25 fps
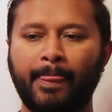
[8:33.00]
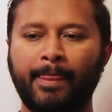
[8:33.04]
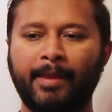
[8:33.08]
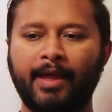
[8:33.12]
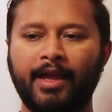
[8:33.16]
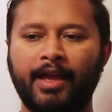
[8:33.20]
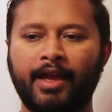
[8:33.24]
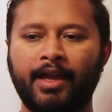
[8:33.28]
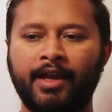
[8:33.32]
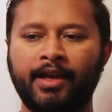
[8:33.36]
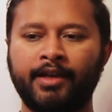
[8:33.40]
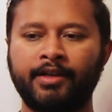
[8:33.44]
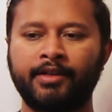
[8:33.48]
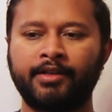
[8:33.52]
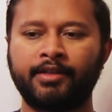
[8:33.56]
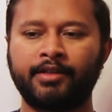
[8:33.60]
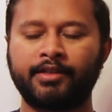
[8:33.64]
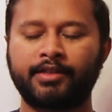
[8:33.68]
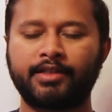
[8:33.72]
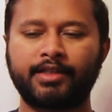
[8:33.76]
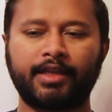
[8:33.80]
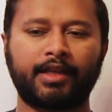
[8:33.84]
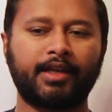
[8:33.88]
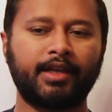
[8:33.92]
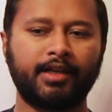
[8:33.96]
And the
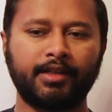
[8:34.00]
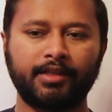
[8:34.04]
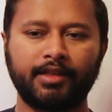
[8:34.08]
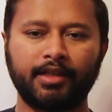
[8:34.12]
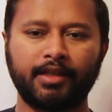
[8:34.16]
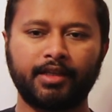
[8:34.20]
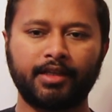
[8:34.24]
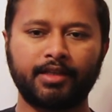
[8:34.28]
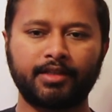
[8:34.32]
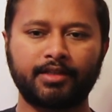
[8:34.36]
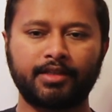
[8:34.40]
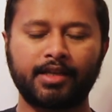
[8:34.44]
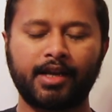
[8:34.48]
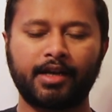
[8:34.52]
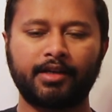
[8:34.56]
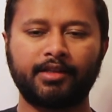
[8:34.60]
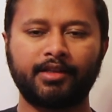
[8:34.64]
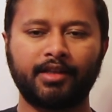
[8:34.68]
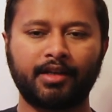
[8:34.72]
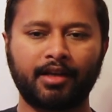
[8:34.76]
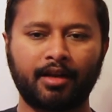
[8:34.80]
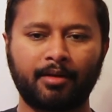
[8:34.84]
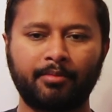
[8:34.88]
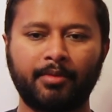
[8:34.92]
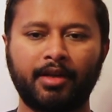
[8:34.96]
second thing is that
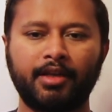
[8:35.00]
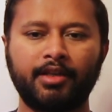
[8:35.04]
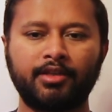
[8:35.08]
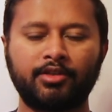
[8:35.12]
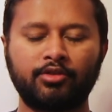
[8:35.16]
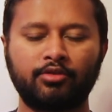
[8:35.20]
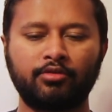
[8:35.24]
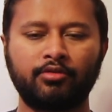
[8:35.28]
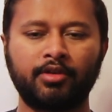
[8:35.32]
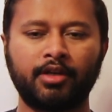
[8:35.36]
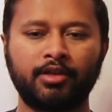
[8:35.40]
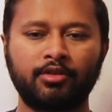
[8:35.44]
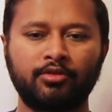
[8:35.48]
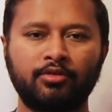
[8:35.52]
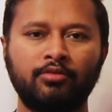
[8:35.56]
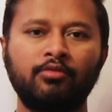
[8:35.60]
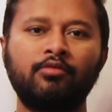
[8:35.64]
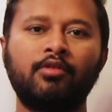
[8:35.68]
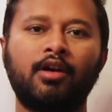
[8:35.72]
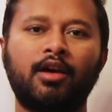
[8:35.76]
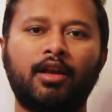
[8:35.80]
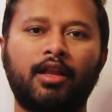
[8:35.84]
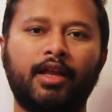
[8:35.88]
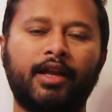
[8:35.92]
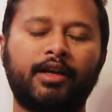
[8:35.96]
there are many students who
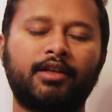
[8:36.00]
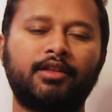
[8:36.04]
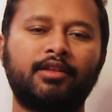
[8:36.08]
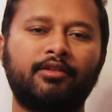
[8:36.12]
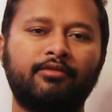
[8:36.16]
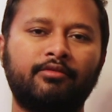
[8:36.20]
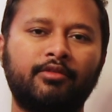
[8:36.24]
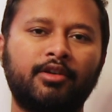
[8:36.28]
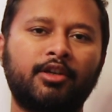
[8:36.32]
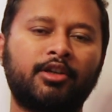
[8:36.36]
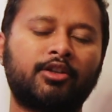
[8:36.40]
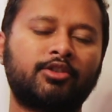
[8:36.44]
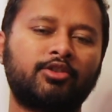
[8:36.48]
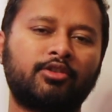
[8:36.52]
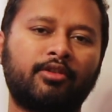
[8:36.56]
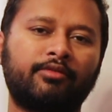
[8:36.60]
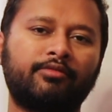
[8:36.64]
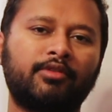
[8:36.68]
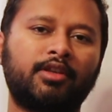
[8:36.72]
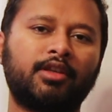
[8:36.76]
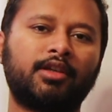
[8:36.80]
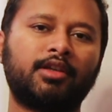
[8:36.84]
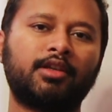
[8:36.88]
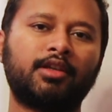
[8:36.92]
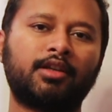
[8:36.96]
are at the verge of
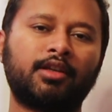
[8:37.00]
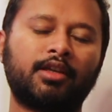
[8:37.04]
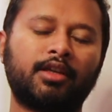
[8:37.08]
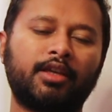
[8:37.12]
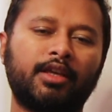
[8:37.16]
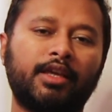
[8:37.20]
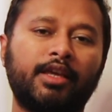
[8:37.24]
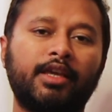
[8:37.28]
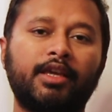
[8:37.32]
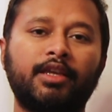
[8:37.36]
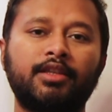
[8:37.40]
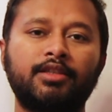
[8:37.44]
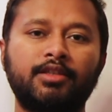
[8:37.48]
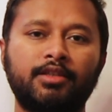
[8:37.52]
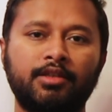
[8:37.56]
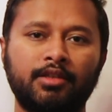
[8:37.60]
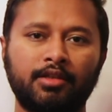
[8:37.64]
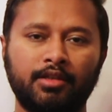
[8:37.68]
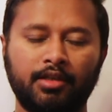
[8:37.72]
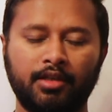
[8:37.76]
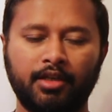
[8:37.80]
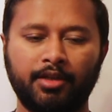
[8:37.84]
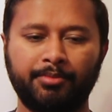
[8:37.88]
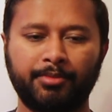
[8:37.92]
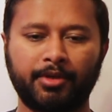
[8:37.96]
their age
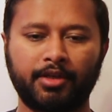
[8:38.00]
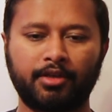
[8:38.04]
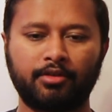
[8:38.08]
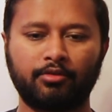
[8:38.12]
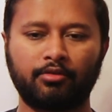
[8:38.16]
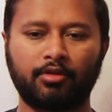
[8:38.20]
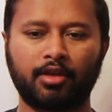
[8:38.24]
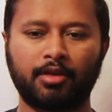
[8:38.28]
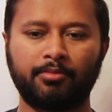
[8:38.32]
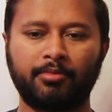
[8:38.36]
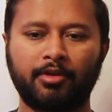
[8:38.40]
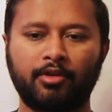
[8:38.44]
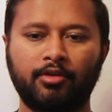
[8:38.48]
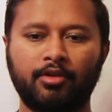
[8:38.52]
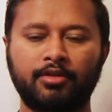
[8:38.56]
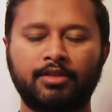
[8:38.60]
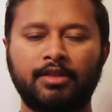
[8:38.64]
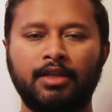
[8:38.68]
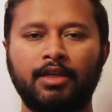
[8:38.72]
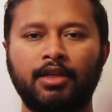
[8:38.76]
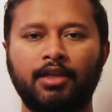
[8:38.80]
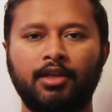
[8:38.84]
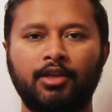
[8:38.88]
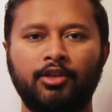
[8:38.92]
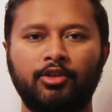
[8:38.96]
limit, okay, because
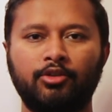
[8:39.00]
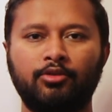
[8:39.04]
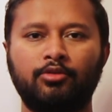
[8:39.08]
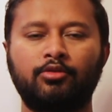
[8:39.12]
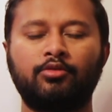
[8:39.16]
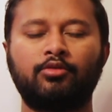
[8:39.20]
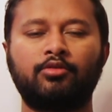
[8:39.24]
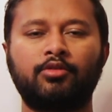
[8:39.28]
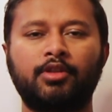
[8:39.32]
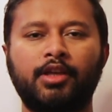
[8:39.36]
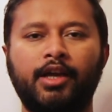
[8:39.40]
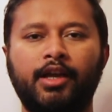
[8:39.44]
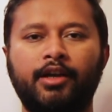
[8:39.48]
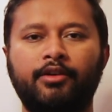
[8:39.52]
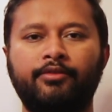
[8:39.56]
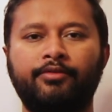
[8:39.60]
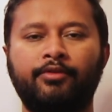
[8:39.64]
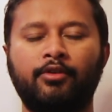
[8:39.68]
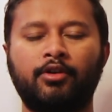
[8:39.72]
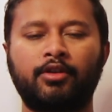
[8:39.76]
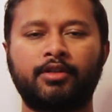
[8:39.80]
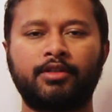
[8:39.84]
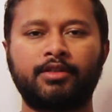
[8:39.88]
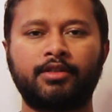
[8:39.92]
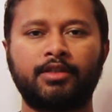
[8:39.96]
you know that
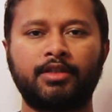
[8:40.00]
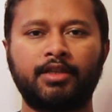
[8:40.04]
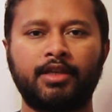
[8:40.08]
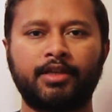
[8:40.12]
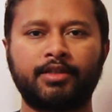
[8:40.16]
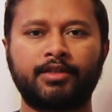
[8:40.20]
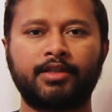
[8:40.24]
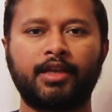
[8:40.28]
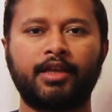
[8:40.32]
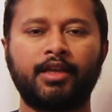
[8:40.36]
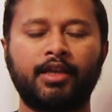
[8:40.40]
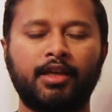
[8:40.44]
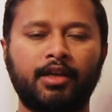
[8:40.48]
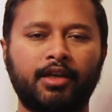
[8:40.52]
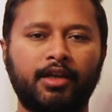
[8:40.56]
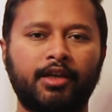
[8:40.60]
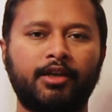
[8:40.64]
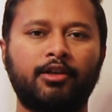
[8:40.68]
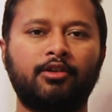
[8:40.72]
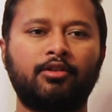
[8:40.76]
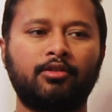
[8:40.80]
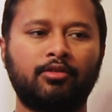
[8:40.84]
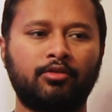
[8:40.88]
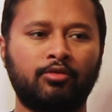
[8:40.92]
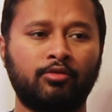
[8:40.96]
for CSIR
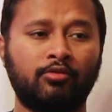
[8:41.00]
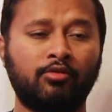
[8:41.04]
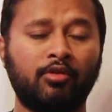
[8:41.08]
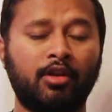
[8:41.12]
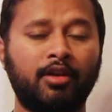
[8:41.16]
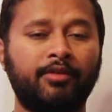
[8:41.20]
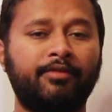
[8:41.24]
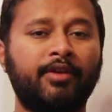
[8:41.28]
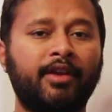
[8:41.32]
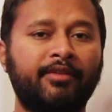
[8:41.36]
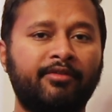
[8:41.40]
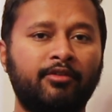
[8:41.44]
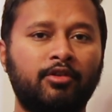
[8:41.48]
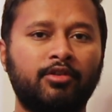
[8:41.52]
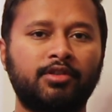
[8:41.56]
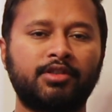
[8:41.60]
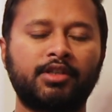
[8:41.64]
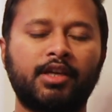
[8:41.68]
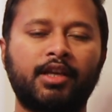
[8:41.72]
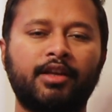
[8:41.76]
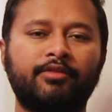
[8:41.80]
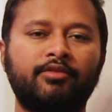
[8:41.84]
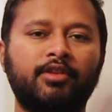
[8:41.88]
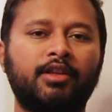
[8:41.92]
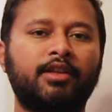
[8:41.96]
NET to qualify for
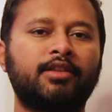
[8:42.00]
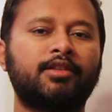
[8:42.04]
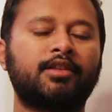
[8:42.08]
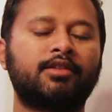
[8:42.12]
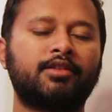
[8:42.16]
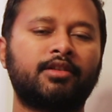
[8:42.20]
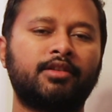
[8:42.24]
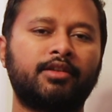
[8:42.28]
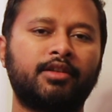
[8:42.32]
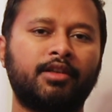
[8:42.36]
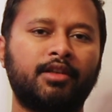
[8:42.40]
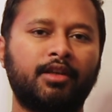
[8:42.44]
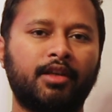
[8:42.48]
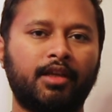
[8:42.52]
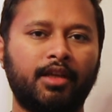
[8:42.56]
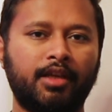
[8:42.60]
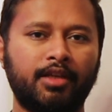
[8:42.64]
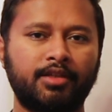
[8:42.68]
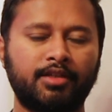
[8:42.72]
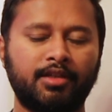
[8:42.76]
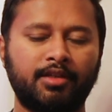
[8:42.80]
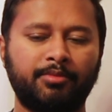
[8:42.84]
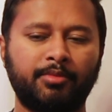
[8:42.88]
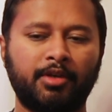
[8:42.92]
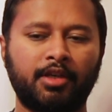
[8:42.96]
JRF, there is a certain
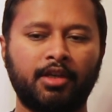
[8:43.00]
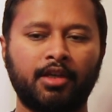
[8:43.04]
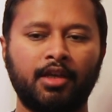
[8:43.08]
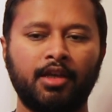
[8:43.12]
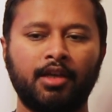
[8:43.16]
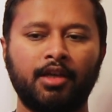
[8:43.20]
age limit,